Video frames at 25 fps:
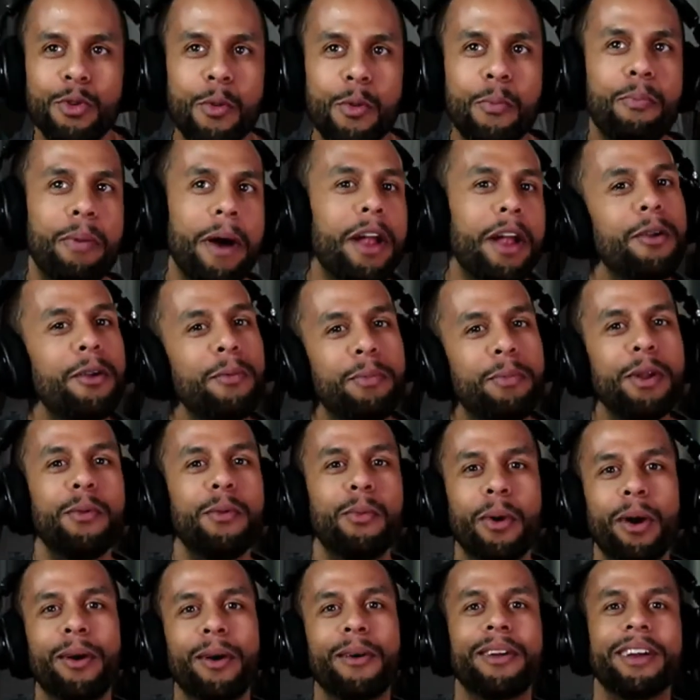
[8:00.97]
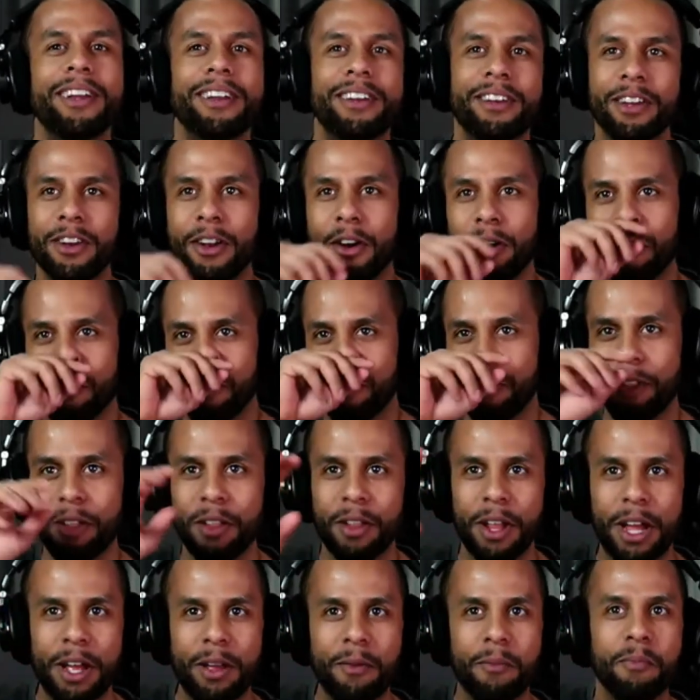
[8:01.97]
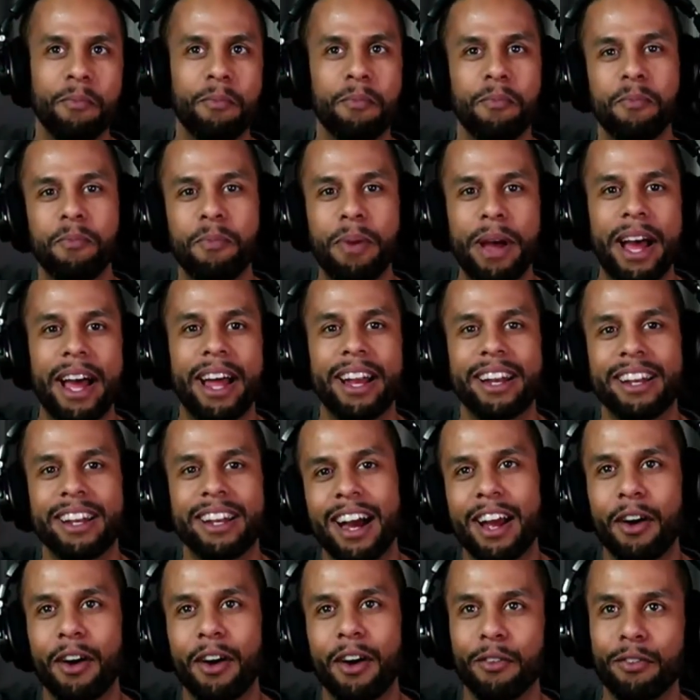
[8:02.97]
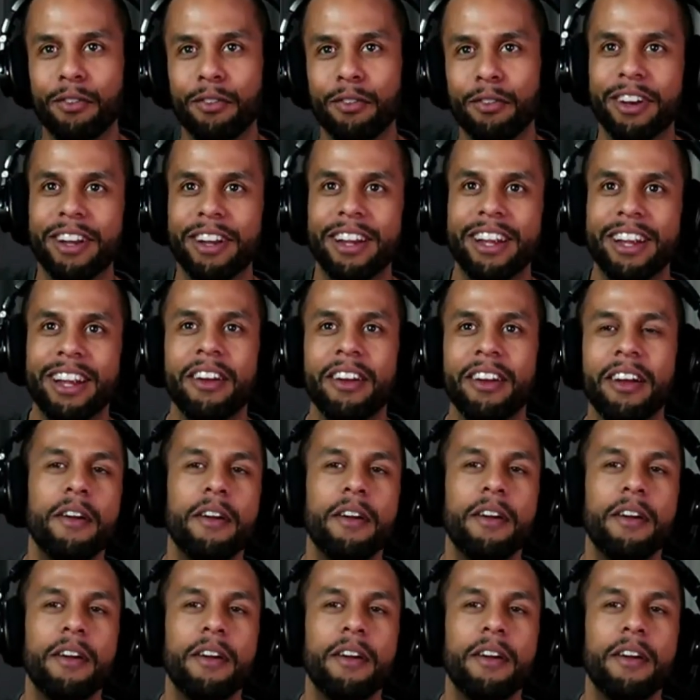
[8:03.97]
better be worried, like bad guy over here.